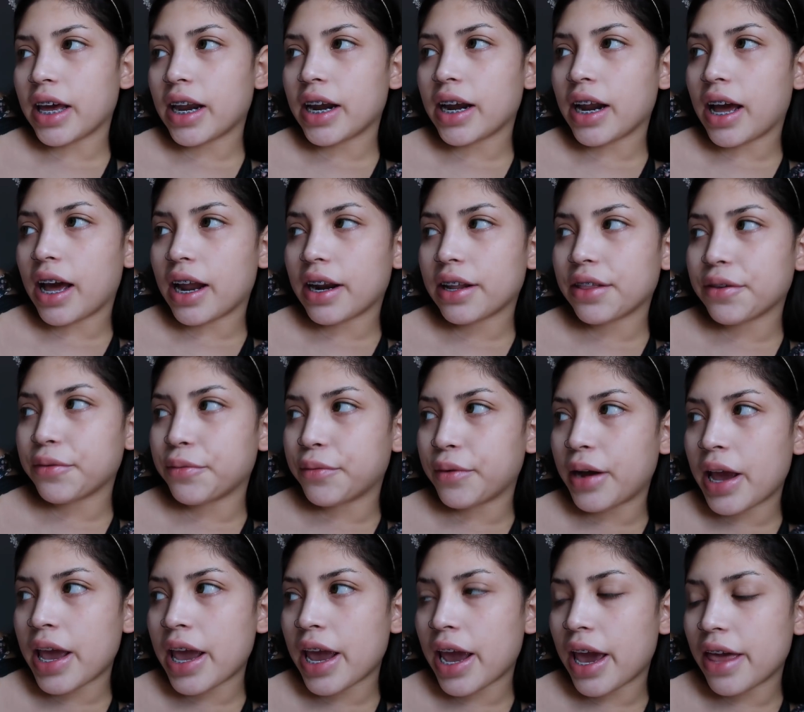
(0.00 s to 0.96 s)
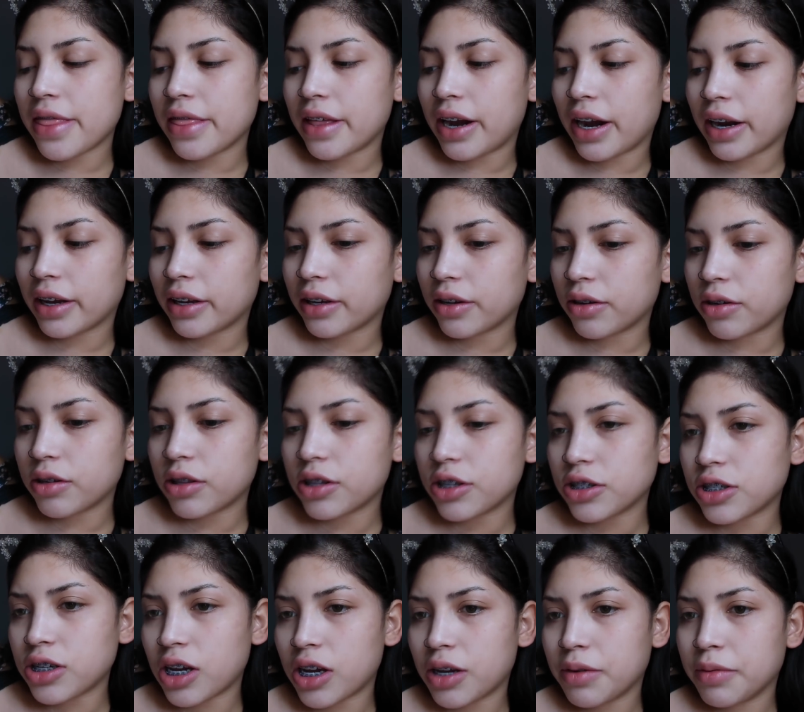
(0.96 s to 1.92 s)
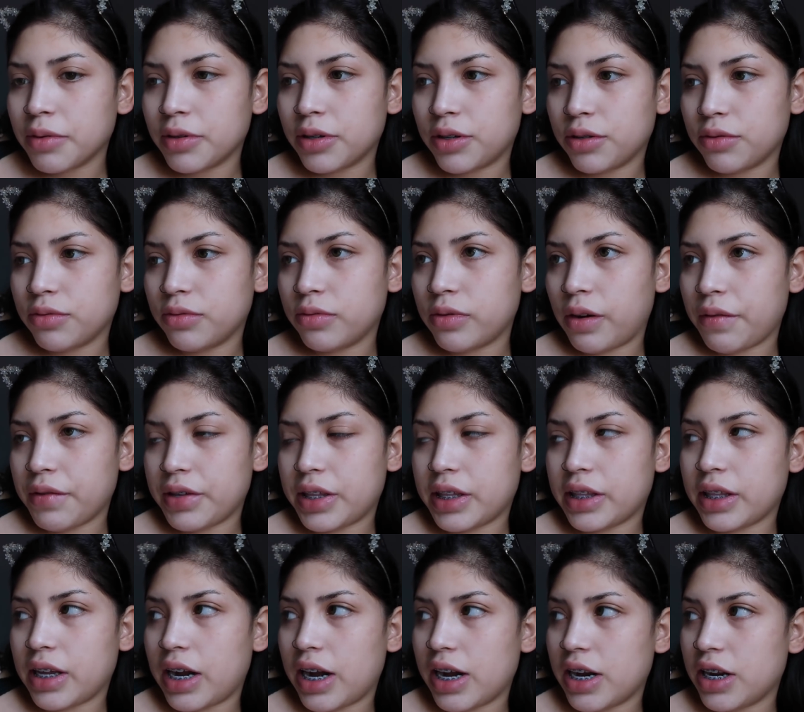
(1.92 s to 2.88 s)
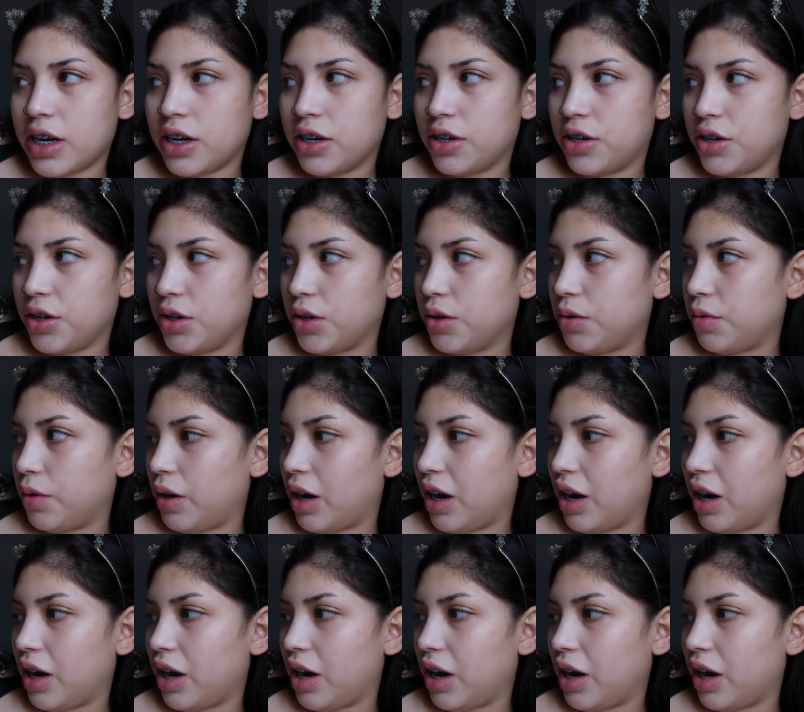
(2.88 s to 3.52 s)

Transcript: get it out of the way, and then I can go to the gym and do everything that I need to do.